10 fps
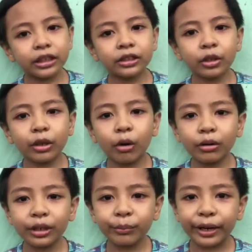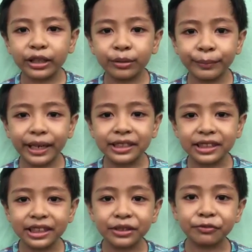So the only way to make
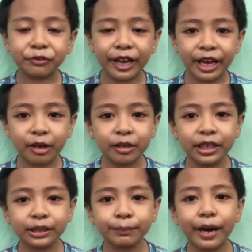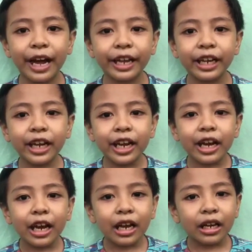this fair is by
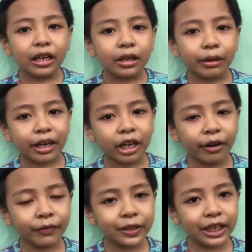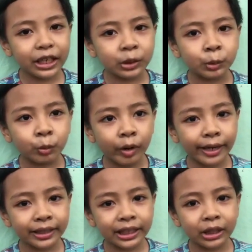recovery in
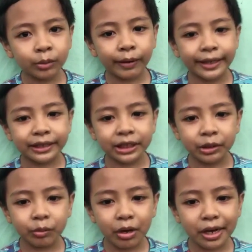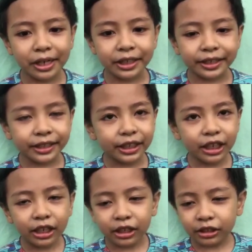2021.
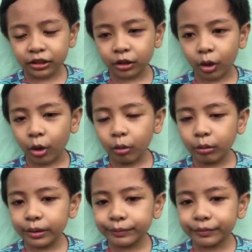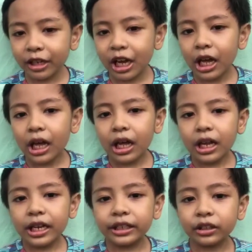So
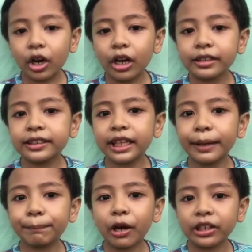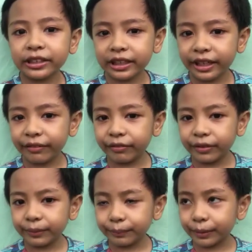let's all stay positive,
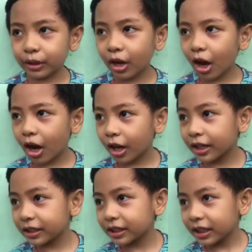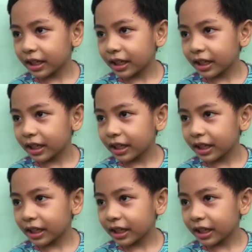because